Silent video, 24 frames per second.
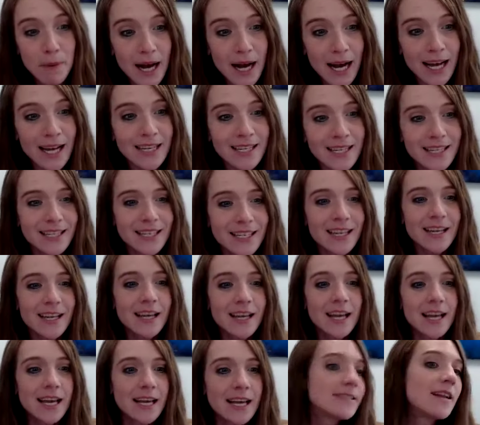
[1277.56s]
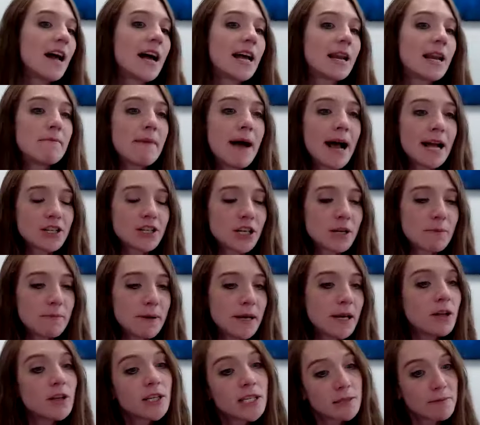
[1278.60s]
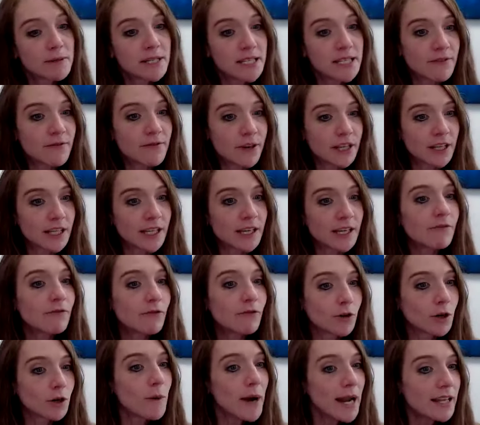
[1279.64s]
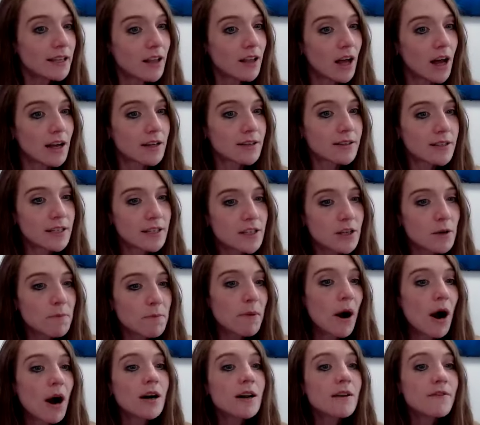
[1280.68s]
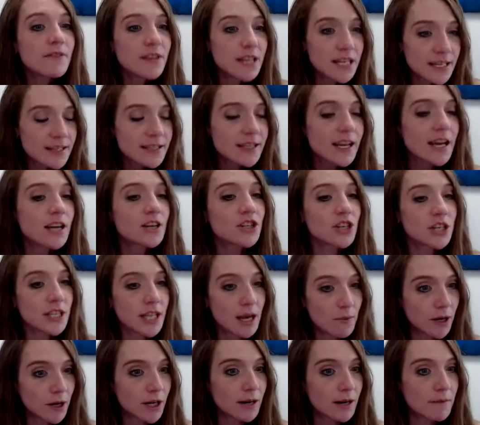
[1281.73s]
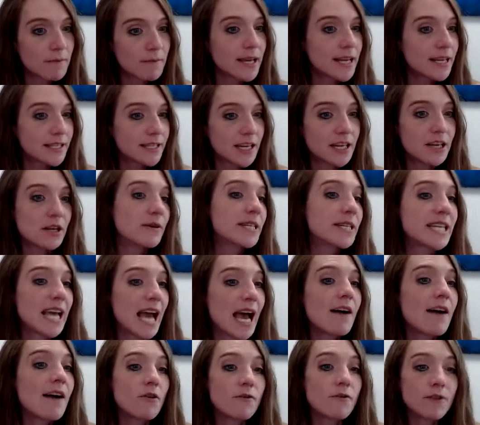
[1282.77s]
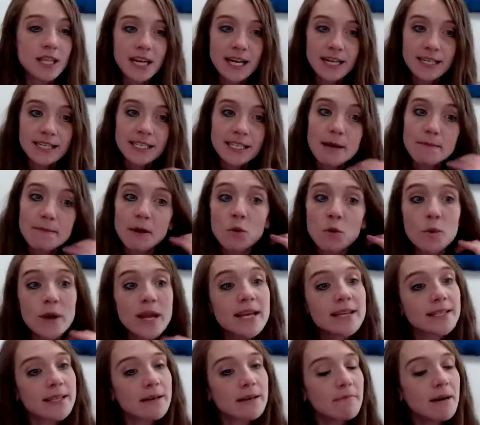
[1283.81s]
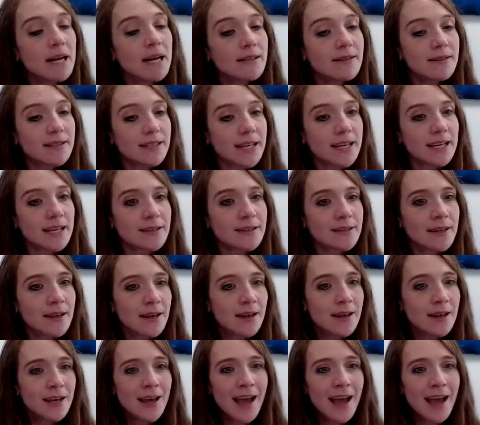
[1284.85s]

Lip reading: But it's not a magic pill specifically for weight loss. And so part of the discussion that we're going to be continuing to have over the next coming weeks and months is,